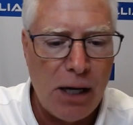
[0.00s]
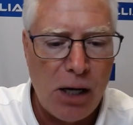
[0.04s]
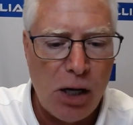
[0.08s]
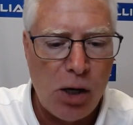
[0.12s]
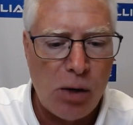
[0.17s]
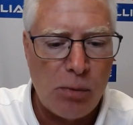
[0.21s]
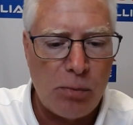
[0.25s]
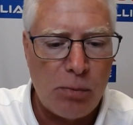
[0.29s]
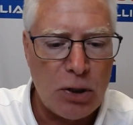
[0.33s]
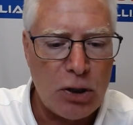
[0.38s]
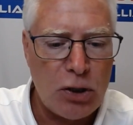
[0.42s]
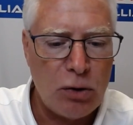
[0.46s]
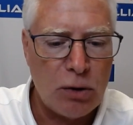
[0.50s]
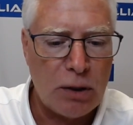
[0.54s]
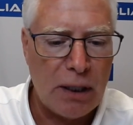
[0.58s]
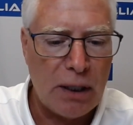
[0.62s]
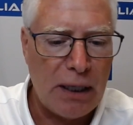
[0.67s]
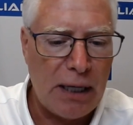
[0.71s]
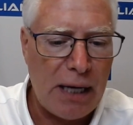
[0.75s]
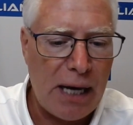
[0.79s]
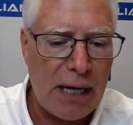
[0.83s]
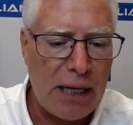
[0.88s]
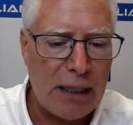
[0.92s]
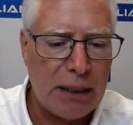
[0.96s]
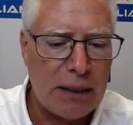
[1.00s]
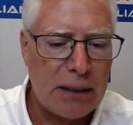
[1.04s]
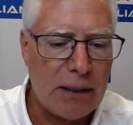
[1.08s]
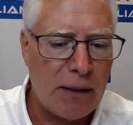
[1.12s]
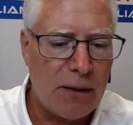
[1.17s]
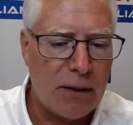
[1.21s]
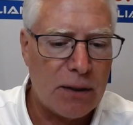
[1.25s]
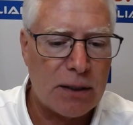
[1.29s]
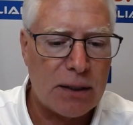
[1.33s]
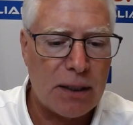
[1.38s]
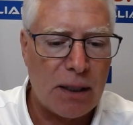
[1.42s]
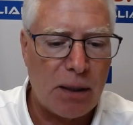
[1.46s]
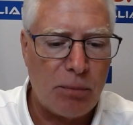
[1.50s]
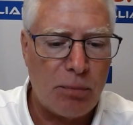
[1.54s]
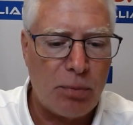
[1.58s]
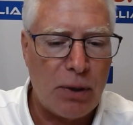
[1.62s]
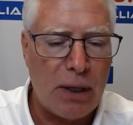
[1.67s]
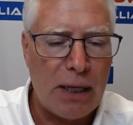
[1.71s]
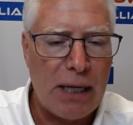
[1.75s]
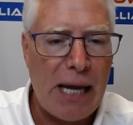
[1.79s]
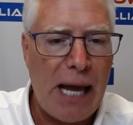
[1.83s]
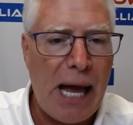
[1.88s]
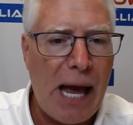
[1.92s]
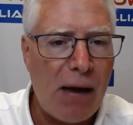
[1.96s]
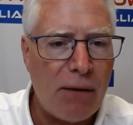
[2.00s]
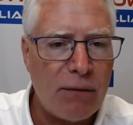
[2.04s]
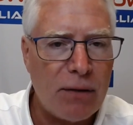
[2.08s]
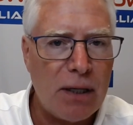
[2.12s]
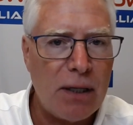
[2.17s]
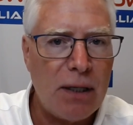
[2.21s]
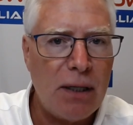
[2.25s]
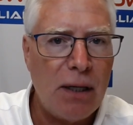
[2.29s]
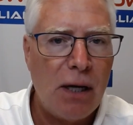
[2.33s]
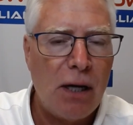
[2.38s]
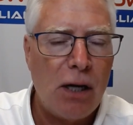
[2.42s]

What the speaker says: But you can get into this thing pretty heavy.